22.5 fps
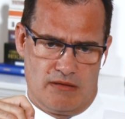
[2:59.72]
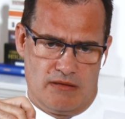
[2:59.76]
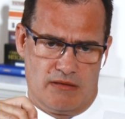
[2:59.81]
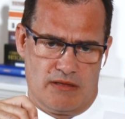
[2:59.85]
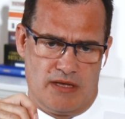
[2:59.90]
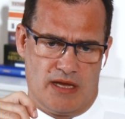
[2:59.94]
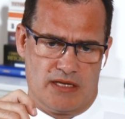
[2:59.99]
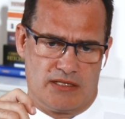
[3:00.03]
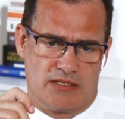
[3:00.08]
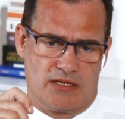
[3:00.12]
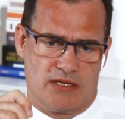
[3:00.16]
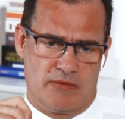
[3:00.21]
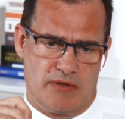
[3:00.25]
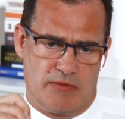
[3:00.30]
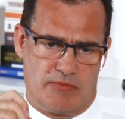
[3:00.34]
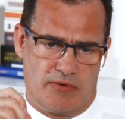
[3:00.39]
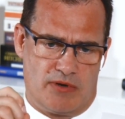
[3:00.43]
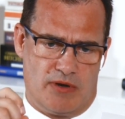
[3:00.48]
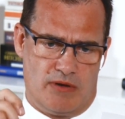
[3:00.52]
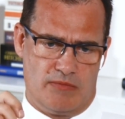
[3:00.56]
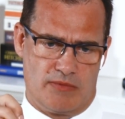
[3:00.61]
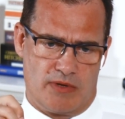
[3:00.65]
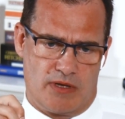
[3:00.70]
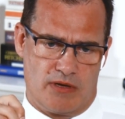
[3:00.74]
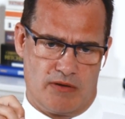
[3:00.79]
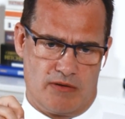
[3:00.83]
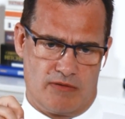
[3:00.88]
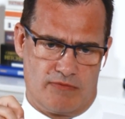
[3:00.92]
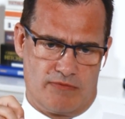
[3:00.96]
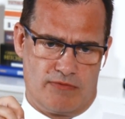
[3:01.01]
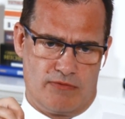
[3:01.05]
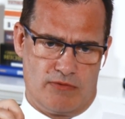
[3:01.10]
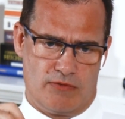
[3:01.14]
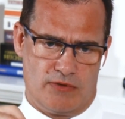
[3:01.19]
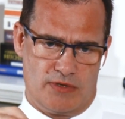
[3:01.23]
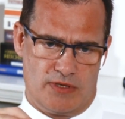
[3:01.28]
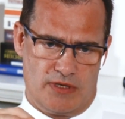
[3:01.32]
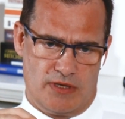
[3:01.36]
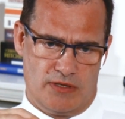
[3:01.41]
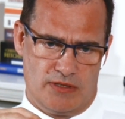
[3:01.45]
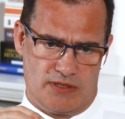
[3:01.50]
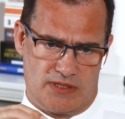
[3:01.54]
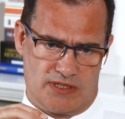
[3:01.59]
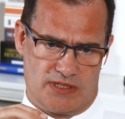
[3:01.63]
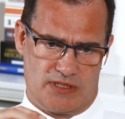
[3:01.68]
that that's going to be a problem going forward. Are
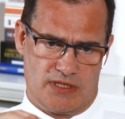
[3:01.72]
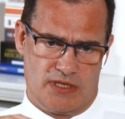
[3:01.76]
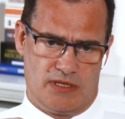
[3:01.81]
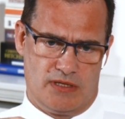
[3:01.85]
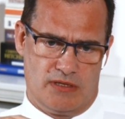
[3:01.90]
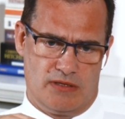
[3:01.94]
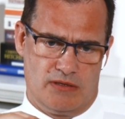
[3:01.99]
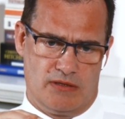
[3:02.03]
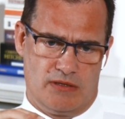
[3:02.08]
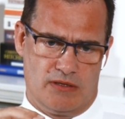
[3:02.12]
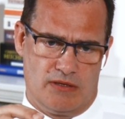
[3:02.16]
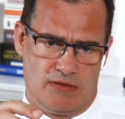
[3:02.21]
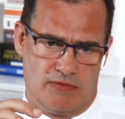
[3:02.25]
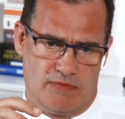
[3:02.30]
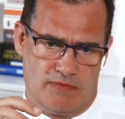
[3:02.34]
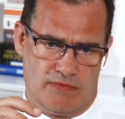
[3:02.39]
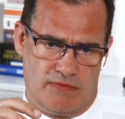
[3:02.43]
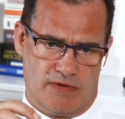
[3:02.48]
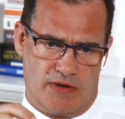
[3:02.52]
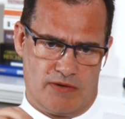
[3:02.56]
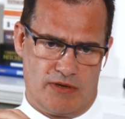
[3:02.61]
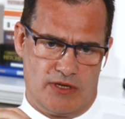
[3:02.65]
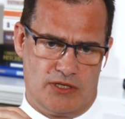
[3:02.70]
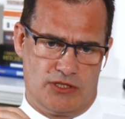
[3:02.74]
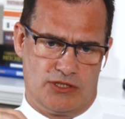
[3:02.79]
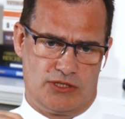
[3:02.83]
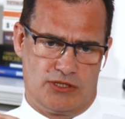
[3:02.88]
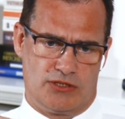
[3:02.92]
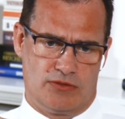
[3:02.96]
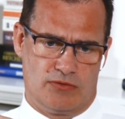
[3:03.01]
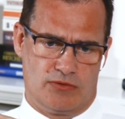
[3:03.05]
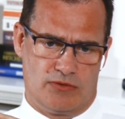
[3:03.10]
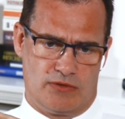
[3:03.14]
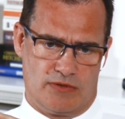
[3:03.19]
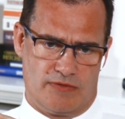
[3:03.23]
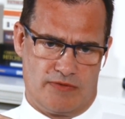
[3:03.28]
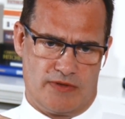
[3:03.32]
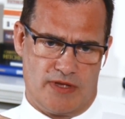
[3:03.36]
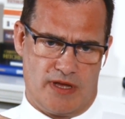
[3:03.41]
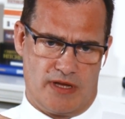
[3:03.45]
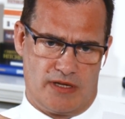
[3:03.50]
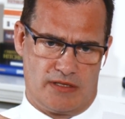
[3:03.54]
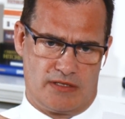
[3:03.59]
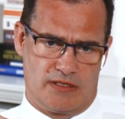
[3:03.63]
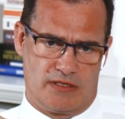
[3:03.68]
you still very sure
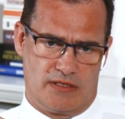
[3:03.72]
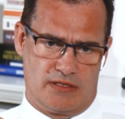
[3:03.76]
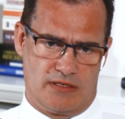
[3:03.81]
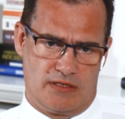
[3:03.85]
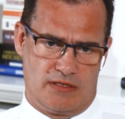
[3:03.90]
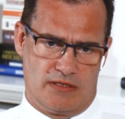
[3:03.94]
of that?